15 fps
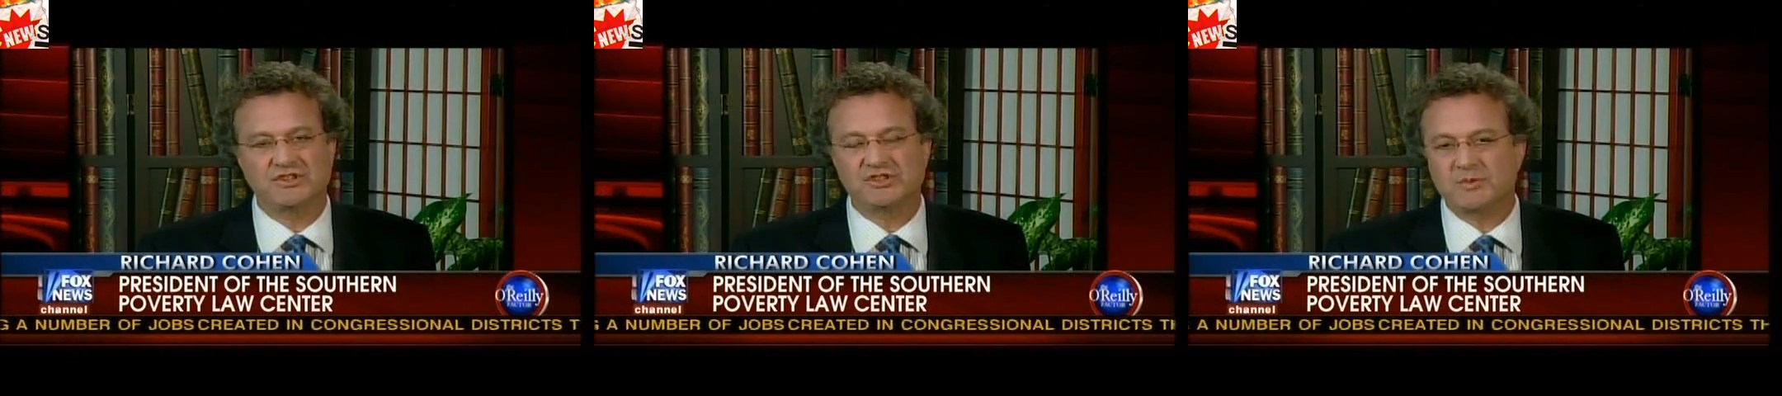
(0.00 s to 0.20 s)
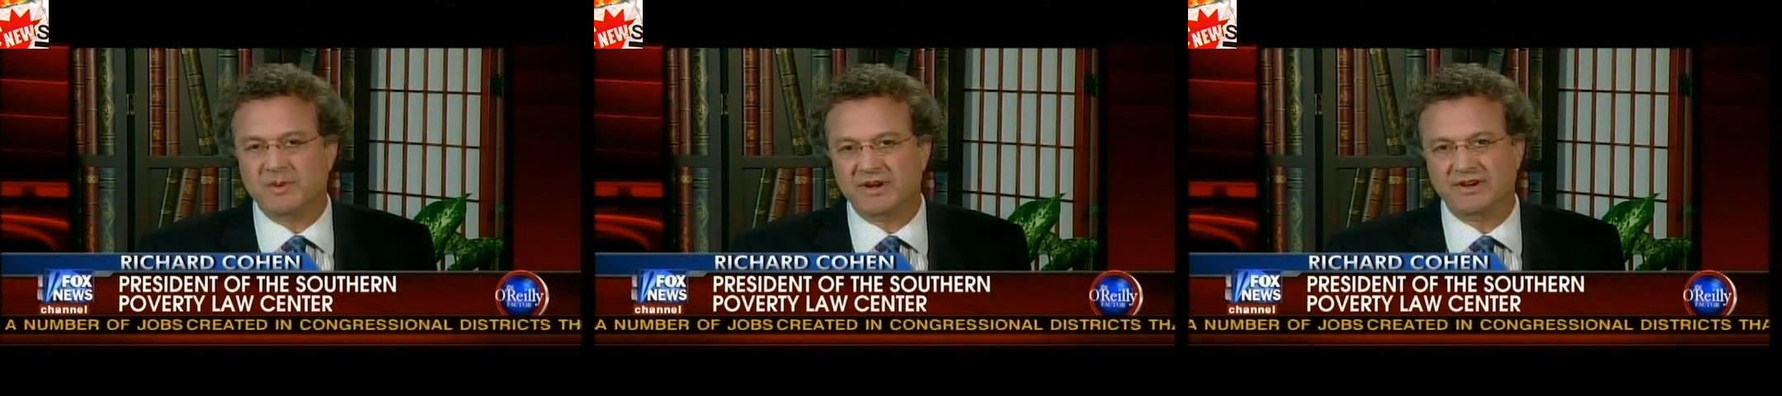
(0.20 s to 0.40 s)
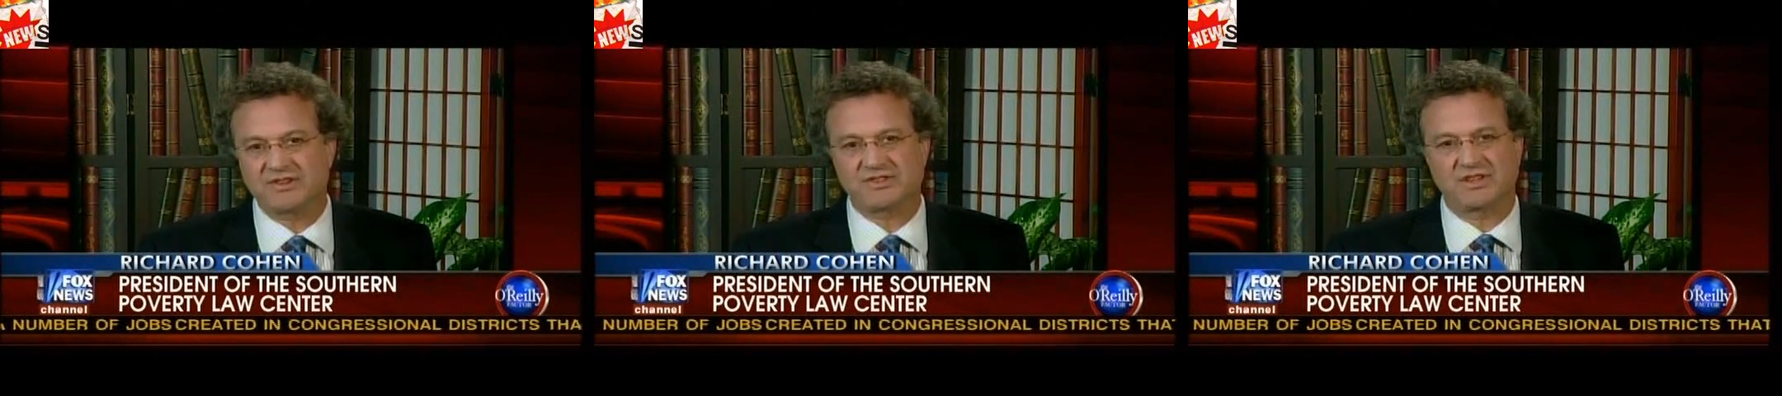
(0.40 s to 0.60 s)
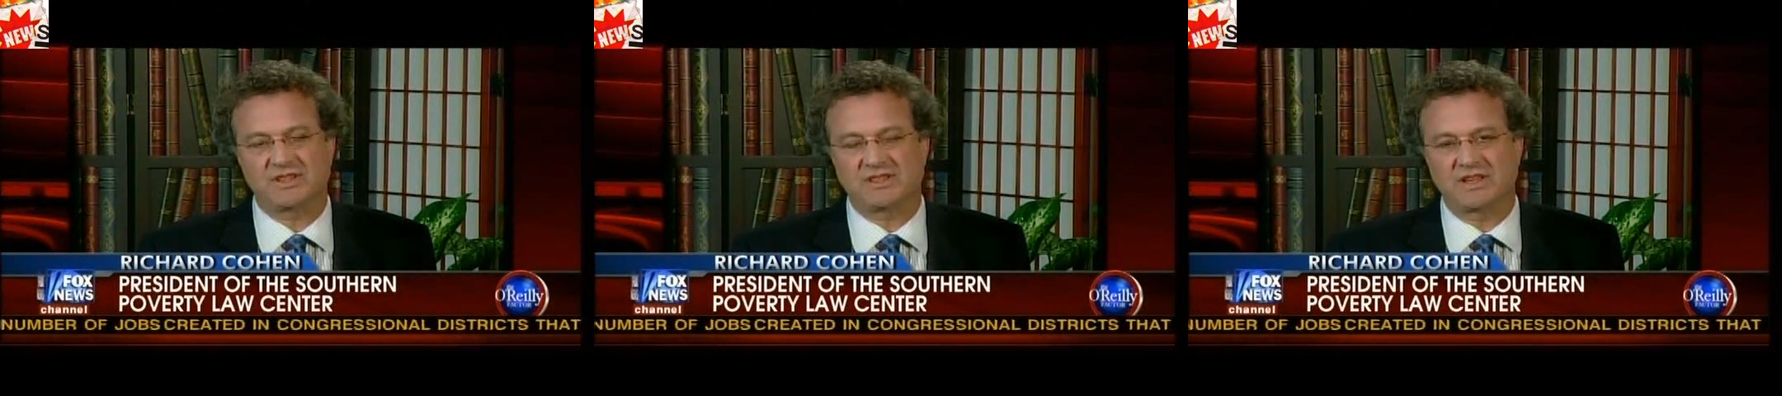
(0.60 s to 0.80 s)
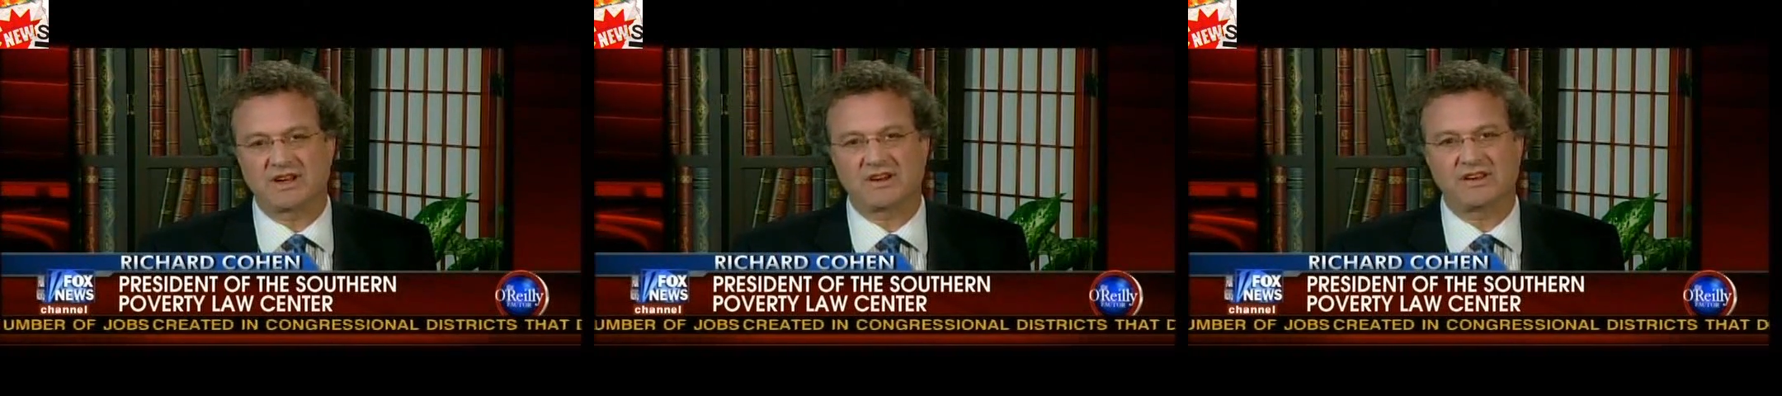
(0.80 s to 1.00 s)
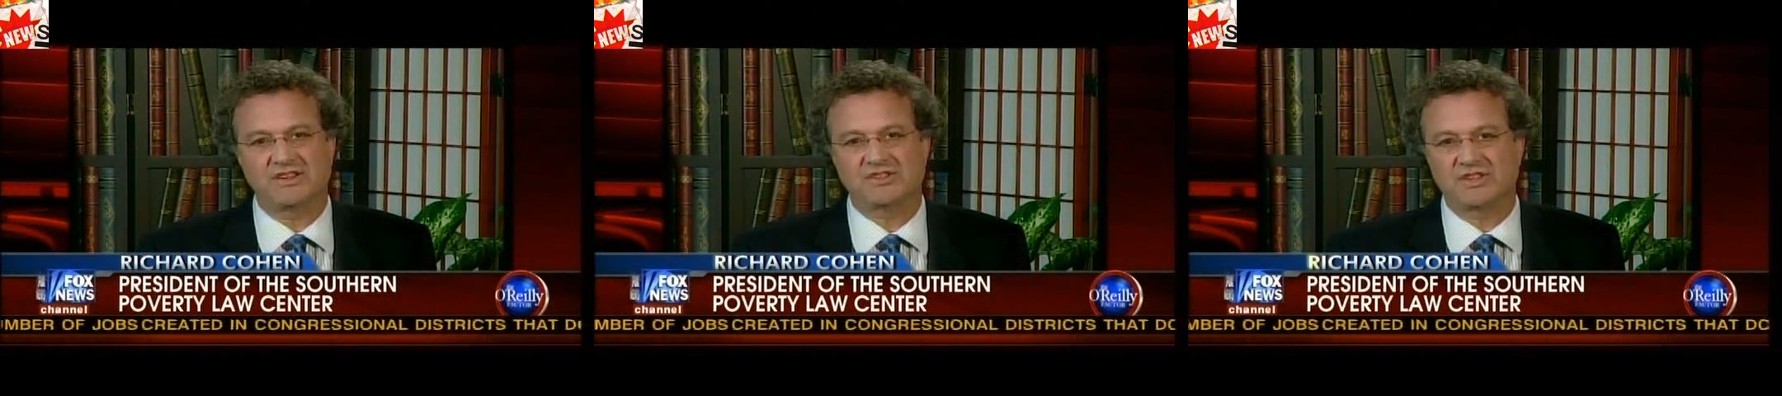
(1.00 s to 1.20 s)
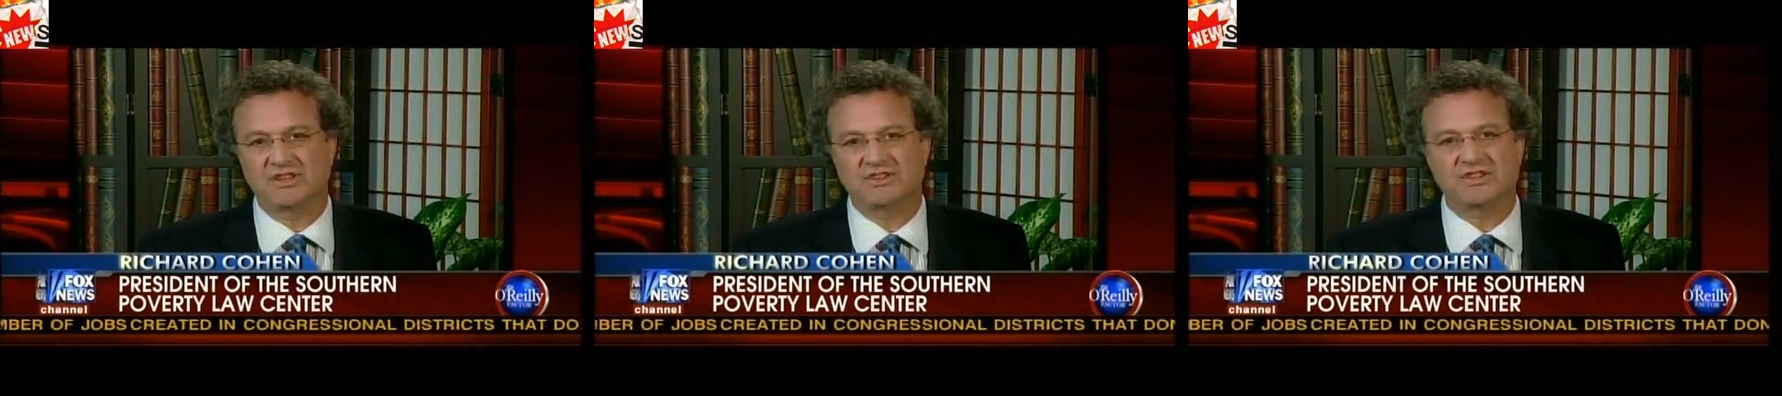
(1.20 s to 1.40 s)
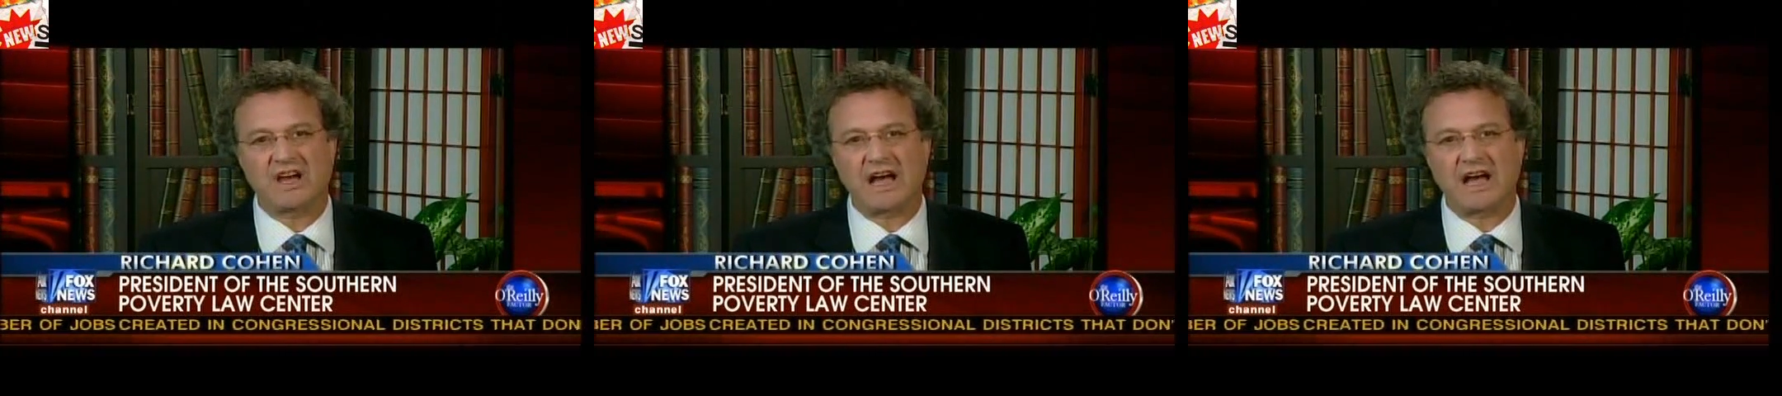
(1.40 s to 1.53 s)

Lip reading: conspiracy theories that